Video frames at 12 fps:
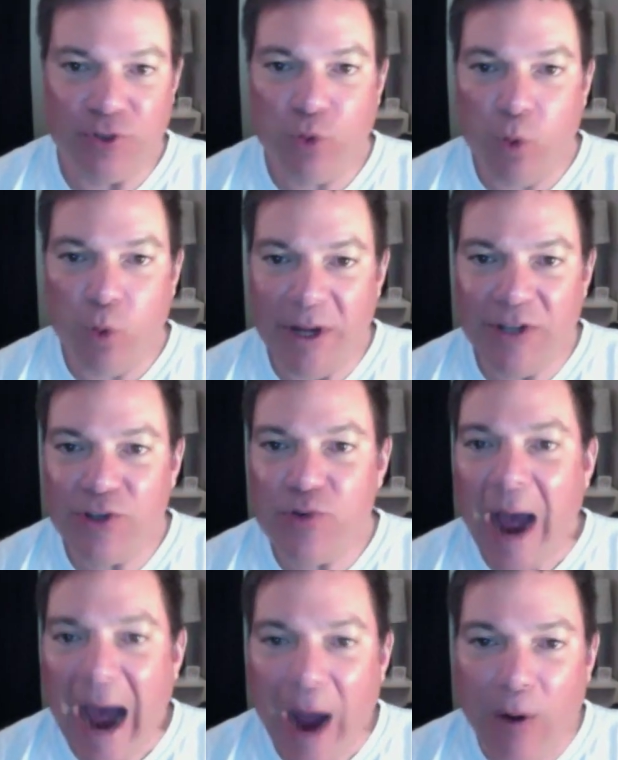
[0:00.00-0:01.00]
22
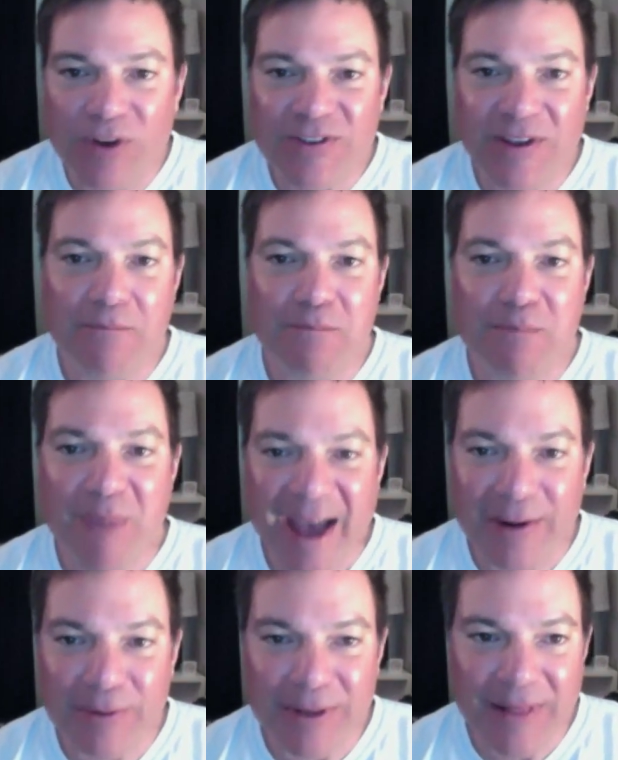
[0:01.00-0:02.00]
hours of
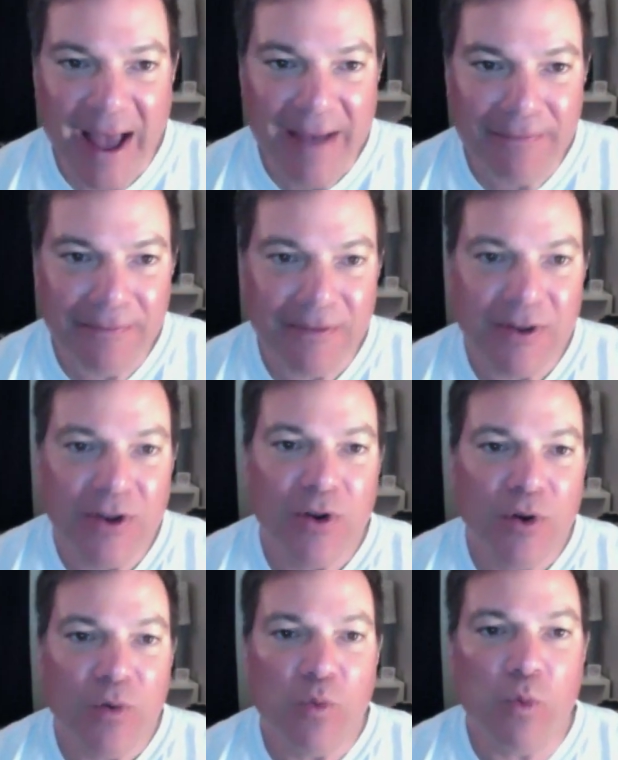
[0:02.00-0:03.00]
battery life.
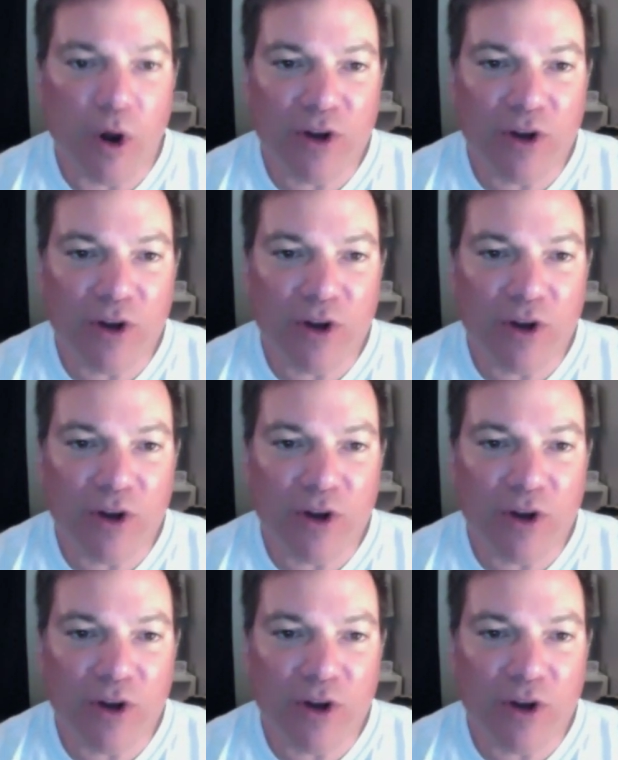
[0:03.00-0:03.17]
Work